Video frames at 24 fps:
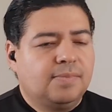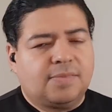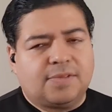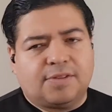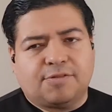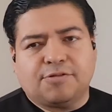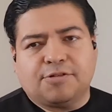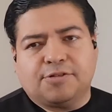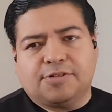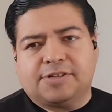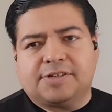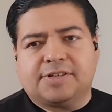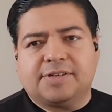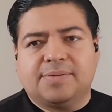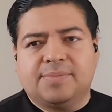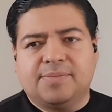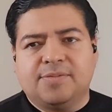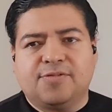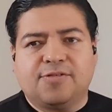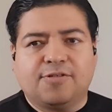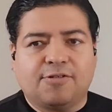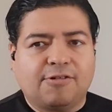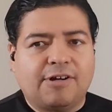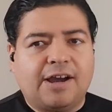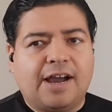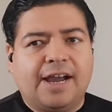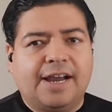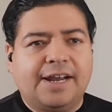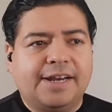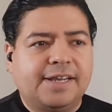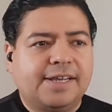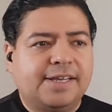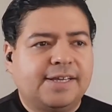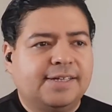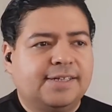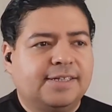Throw some
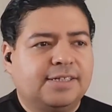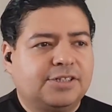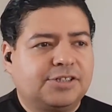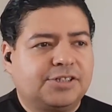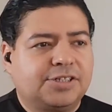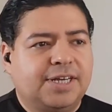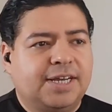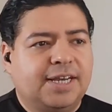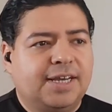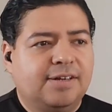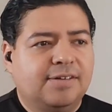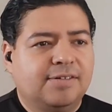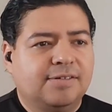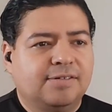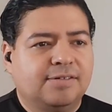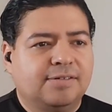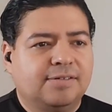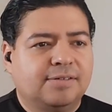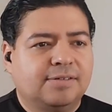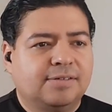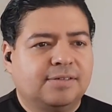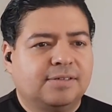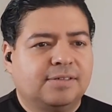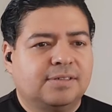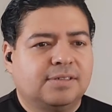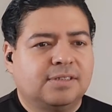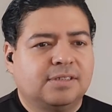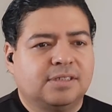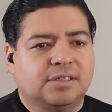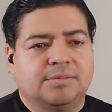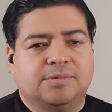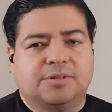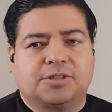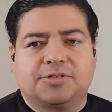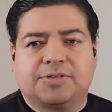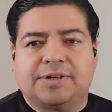variety in the channel,
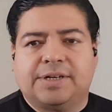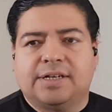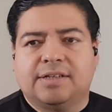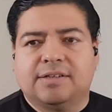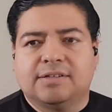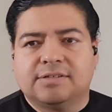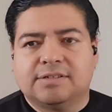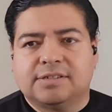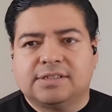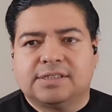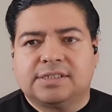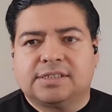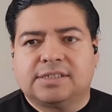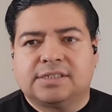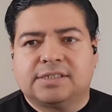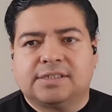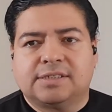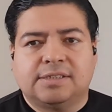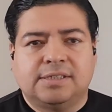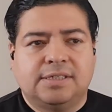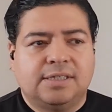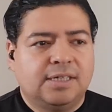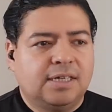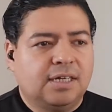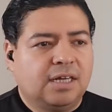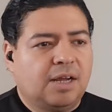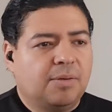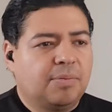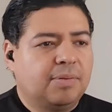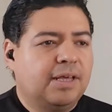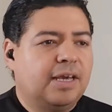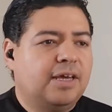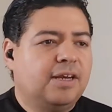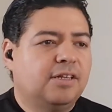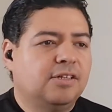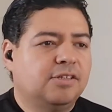some trailers. I
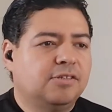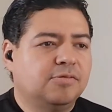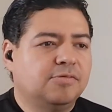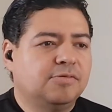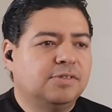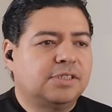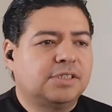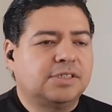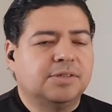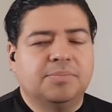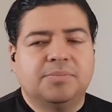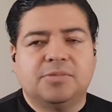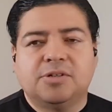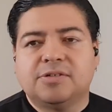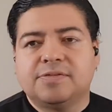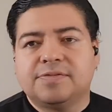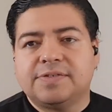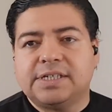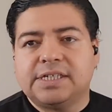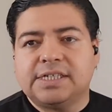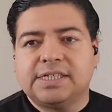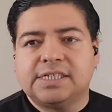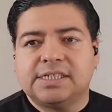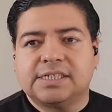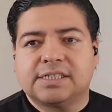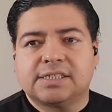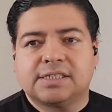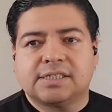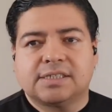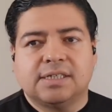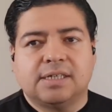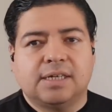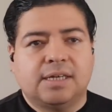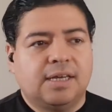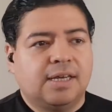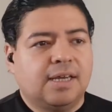plan on doing some movies
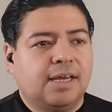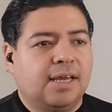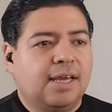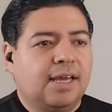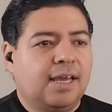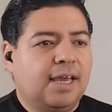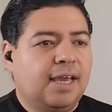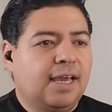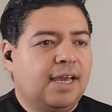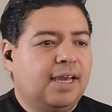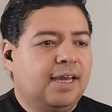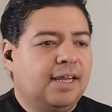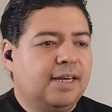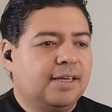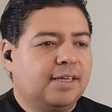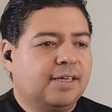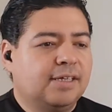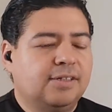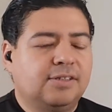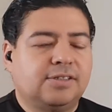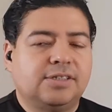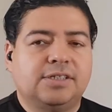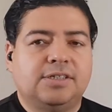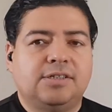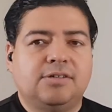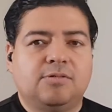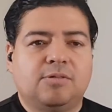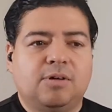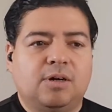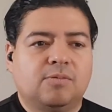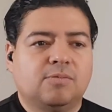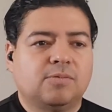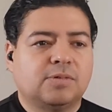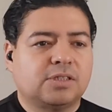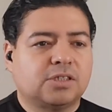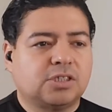and continue
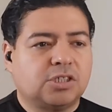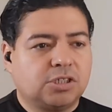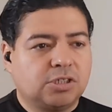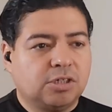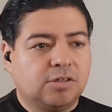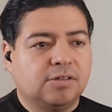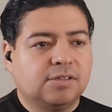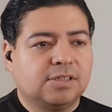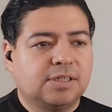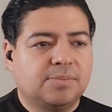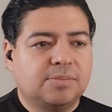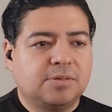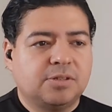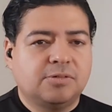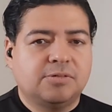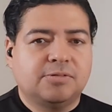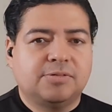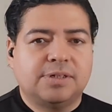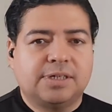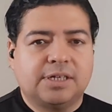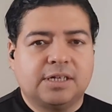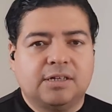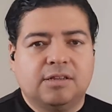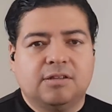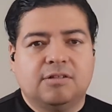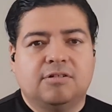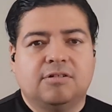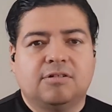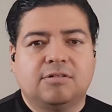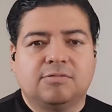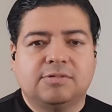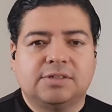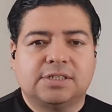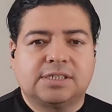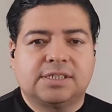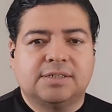on with shows I'm doing
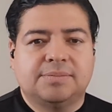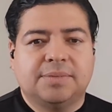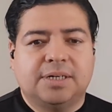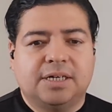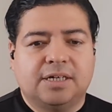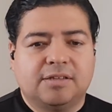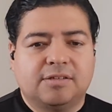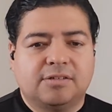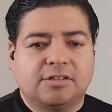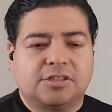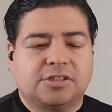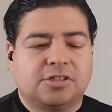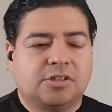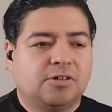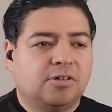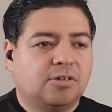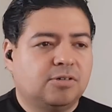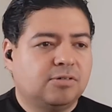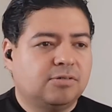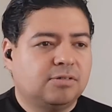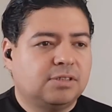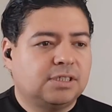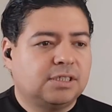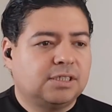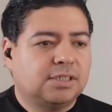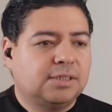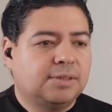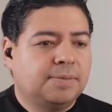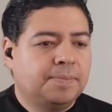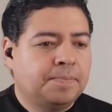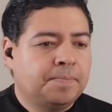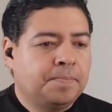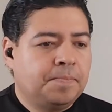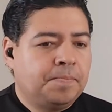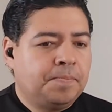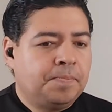along with some other shows
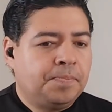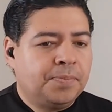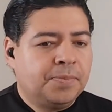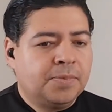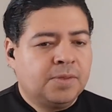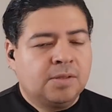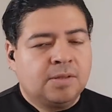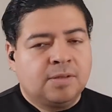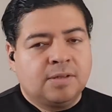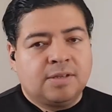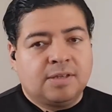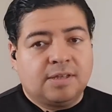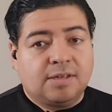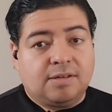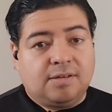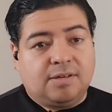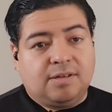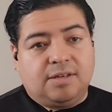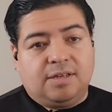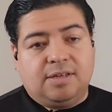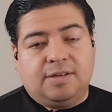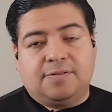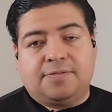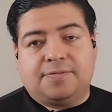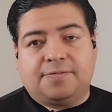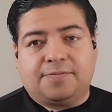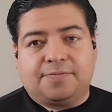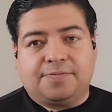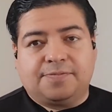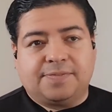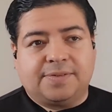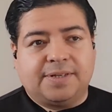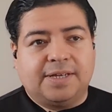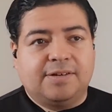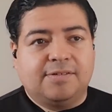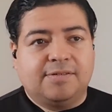if
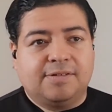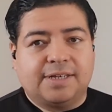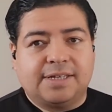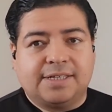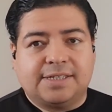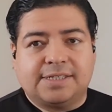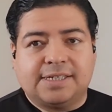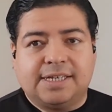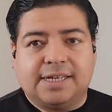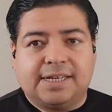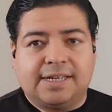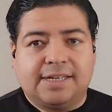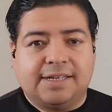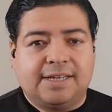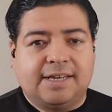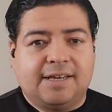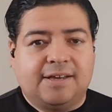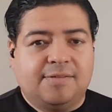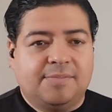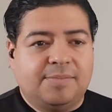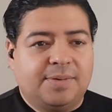they don't get taken down